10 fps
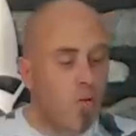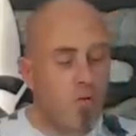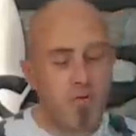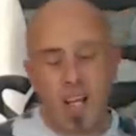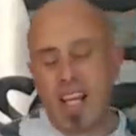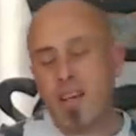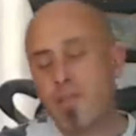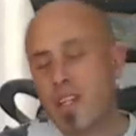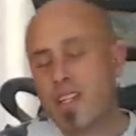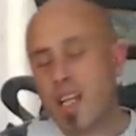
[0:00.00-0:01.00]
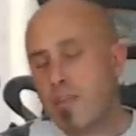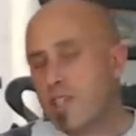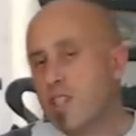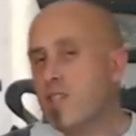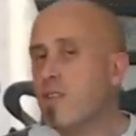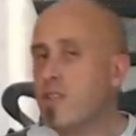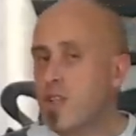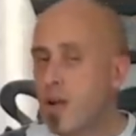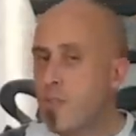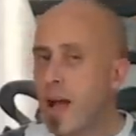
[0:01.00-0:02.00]
The damage is not
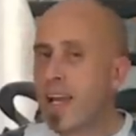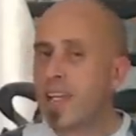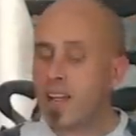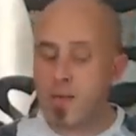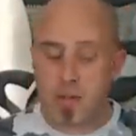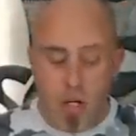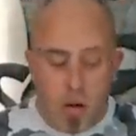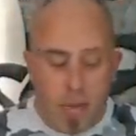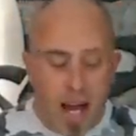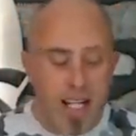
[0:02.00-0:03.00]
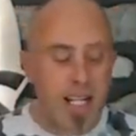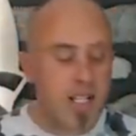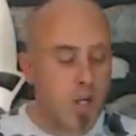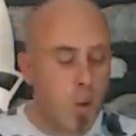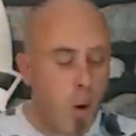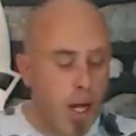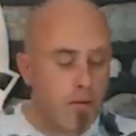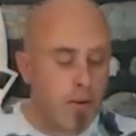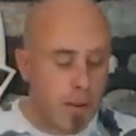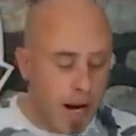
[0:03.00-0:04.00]
too bad, it's
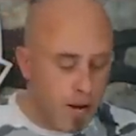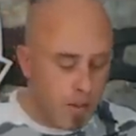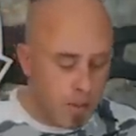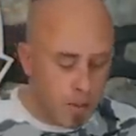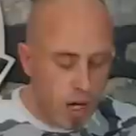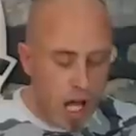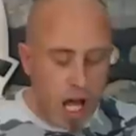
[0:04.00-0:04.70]
quite repairable.